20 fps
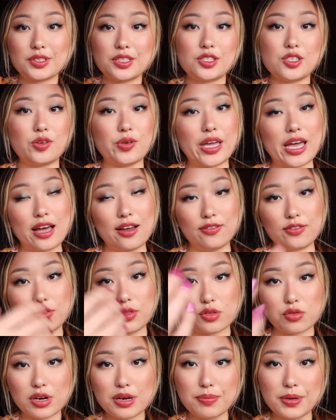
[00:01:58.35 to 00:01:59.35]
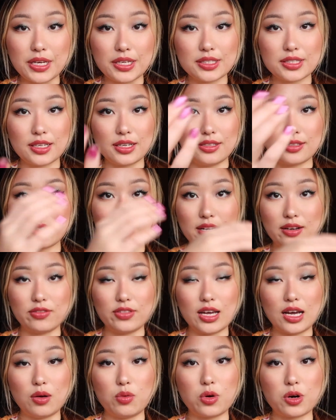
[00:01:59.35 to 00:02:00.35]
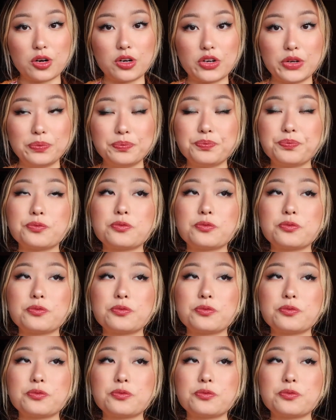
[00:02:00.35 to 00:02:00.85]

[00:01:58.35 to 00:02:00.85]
So we have 3 beats instead of that word.